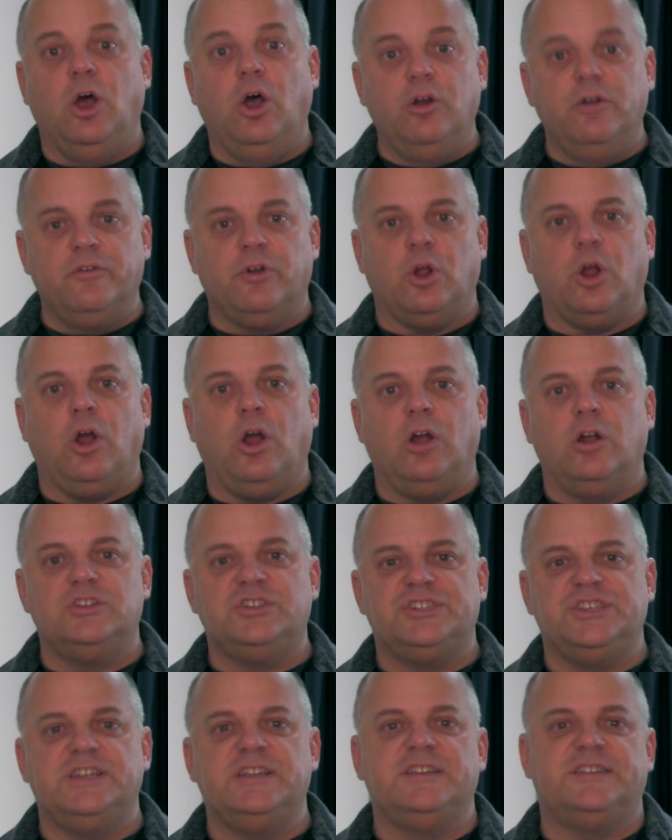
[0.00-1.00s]

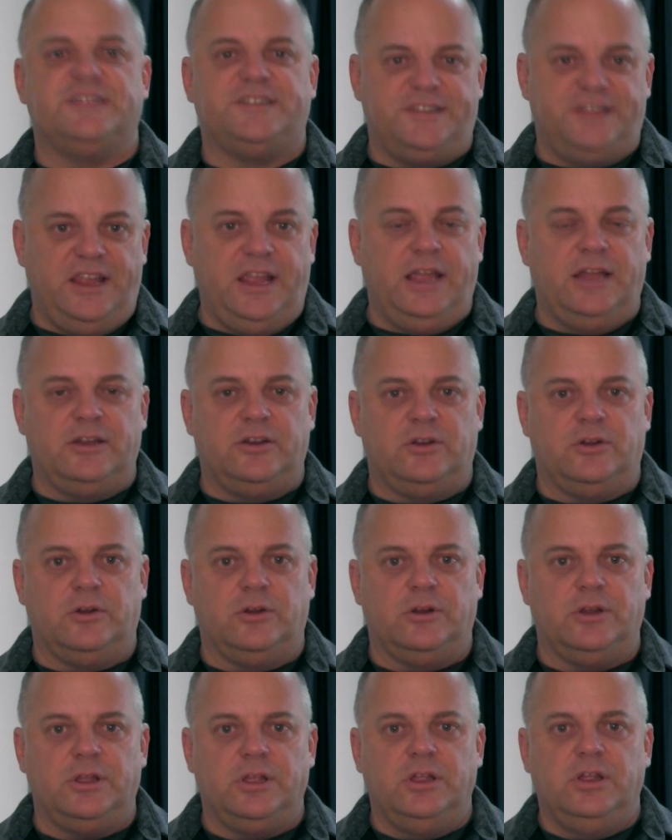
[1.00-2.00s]
overarching
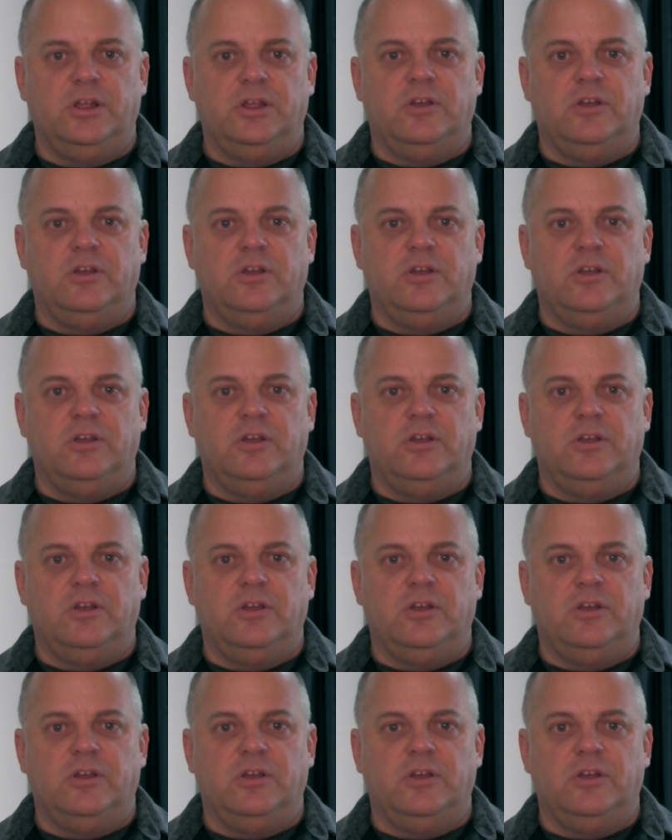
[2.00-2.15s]
standard